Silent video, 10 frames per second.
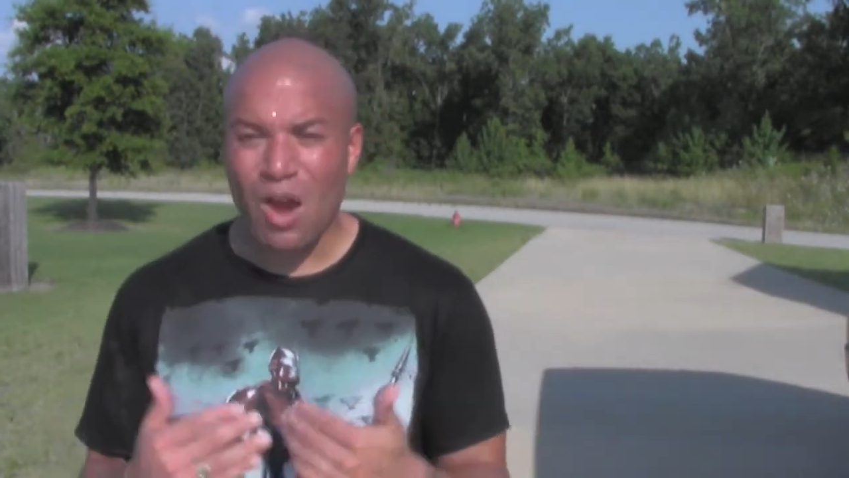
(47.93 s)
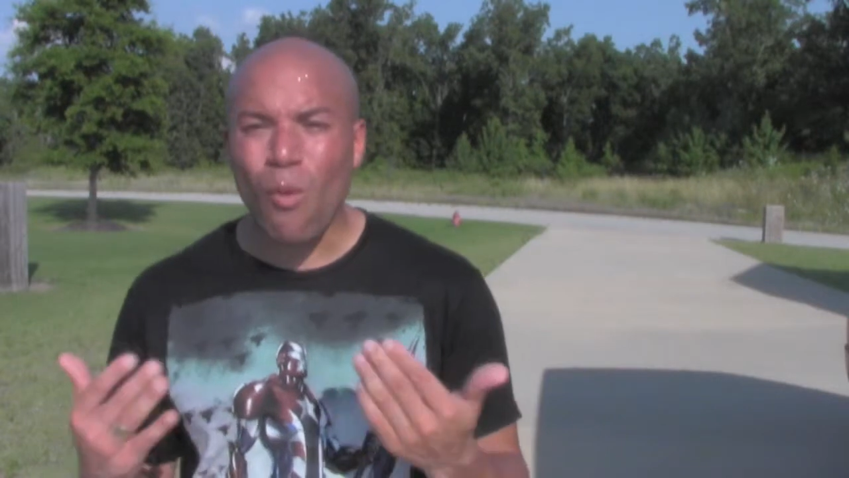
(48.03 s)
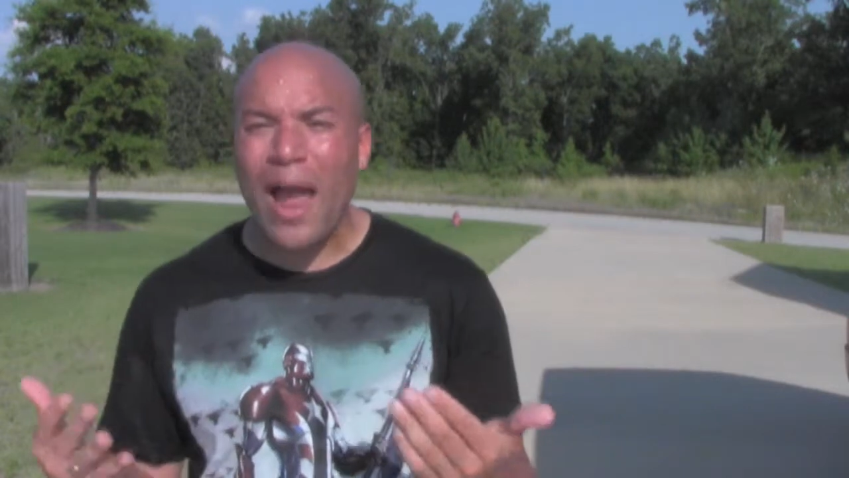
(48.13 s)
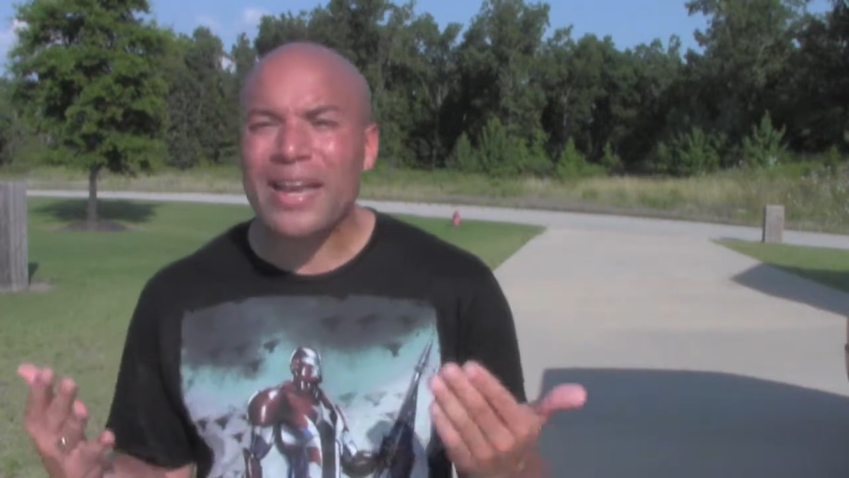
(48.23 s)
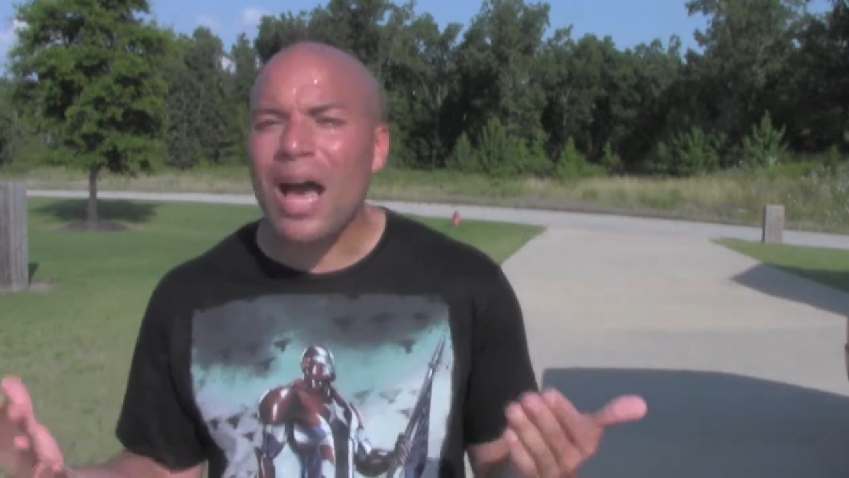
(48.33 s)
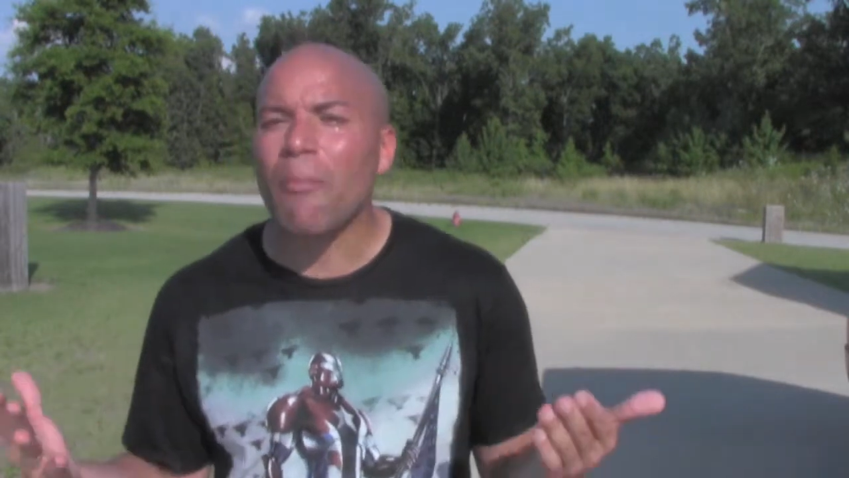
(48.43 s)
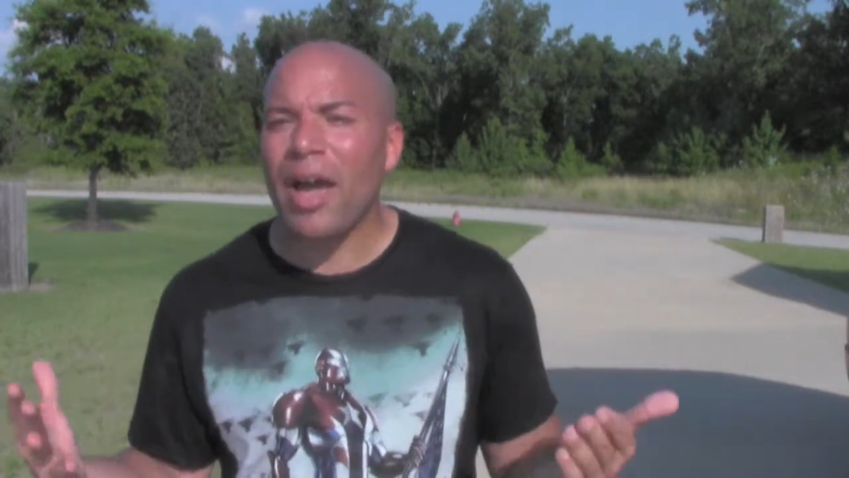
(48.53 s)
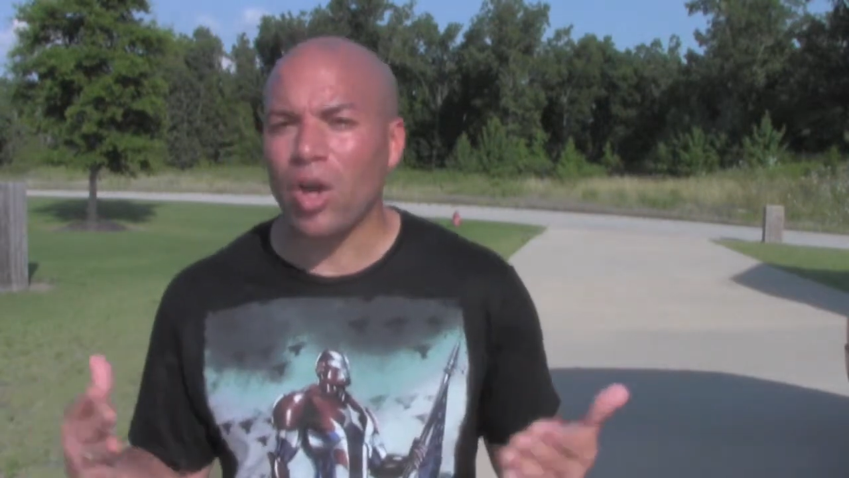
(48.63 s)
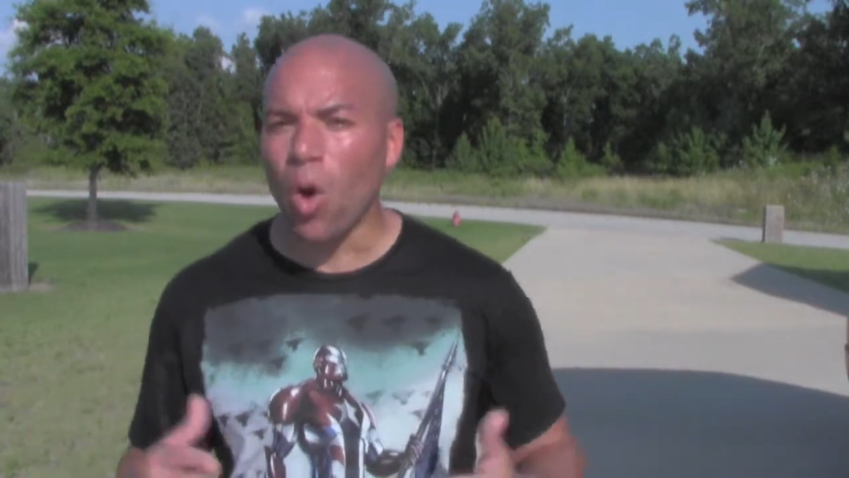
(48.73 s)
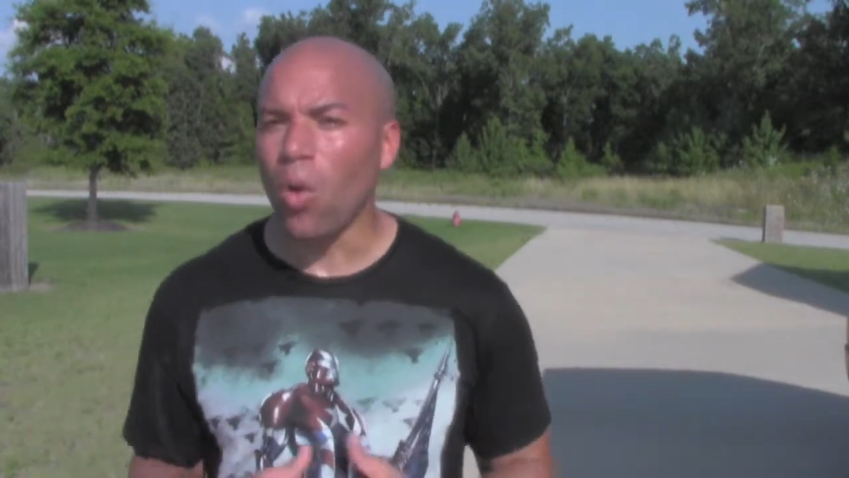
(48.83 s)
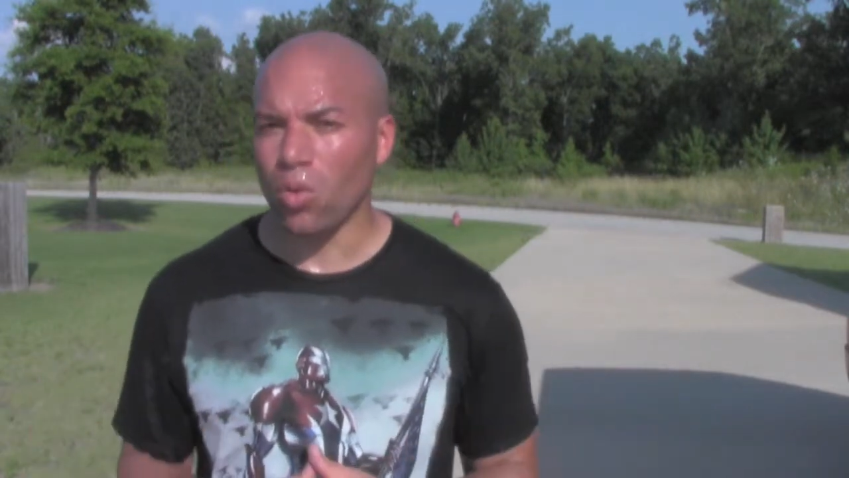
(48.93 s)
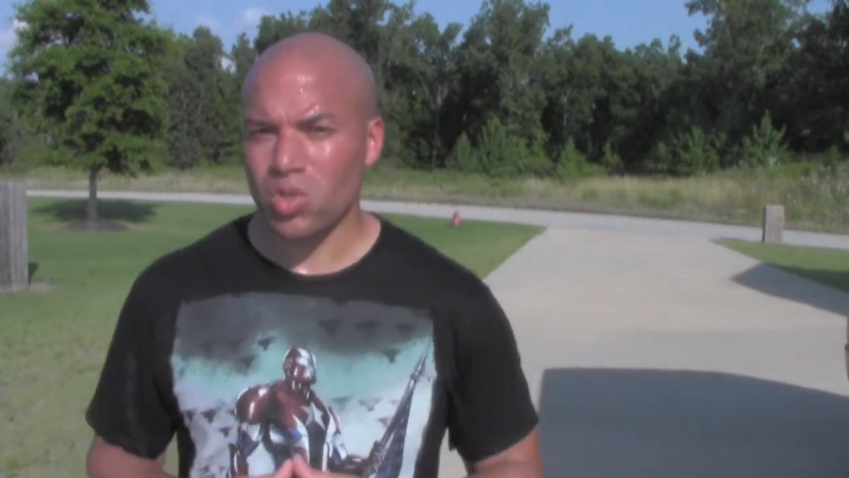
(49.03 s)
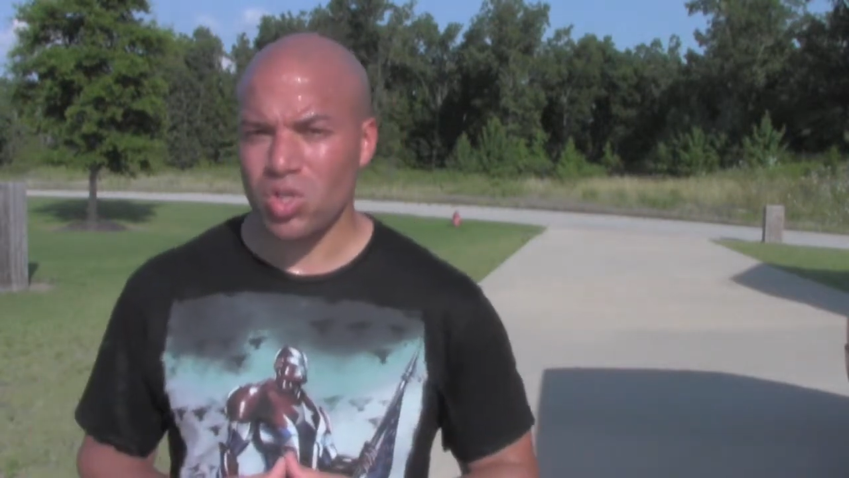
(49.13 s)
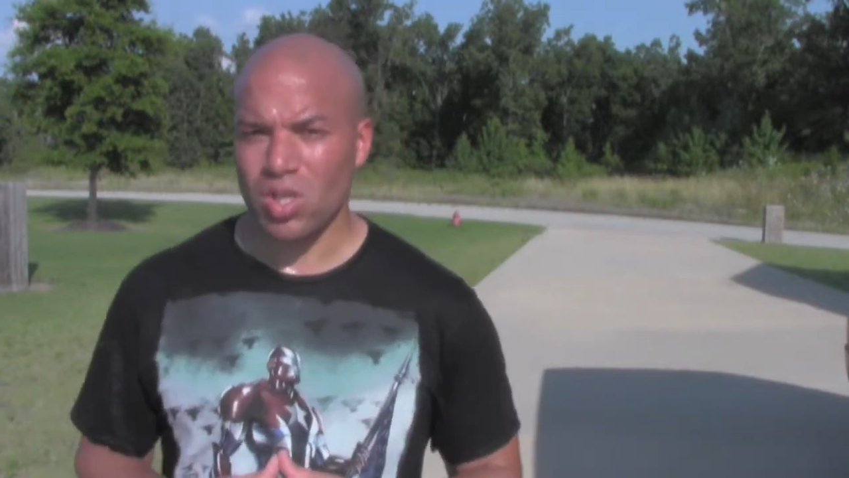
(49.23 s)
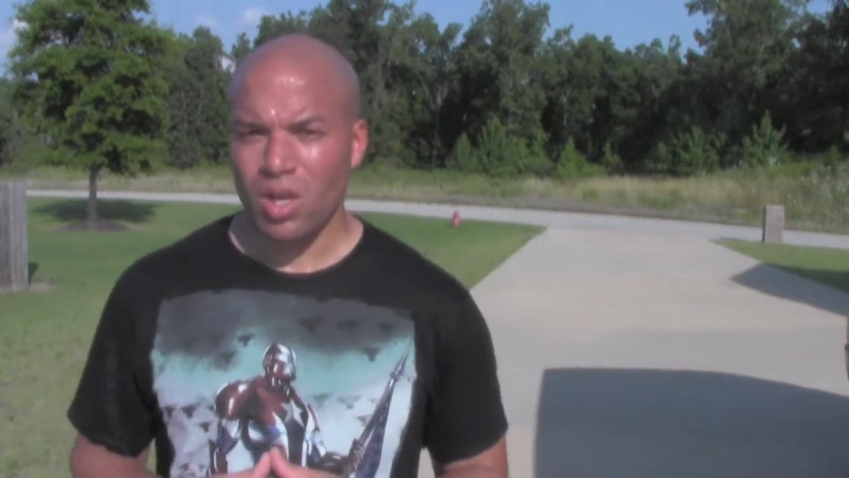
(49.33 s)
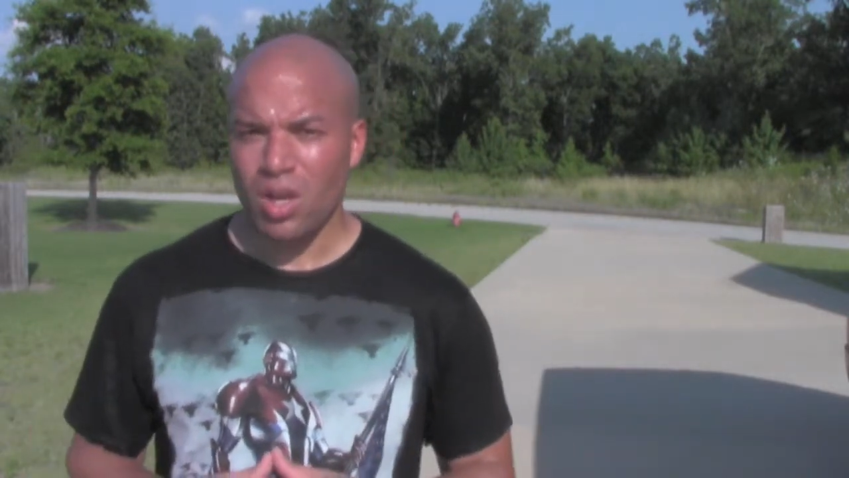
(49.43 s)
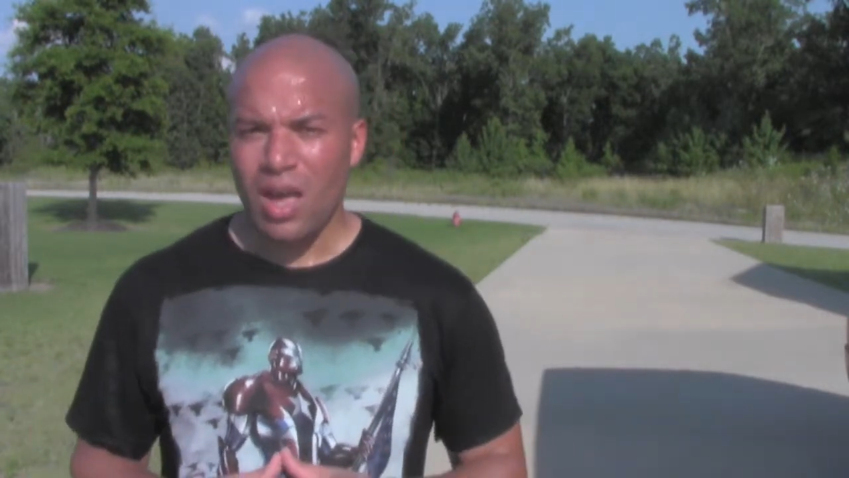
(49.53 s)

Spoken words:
I write down my goals.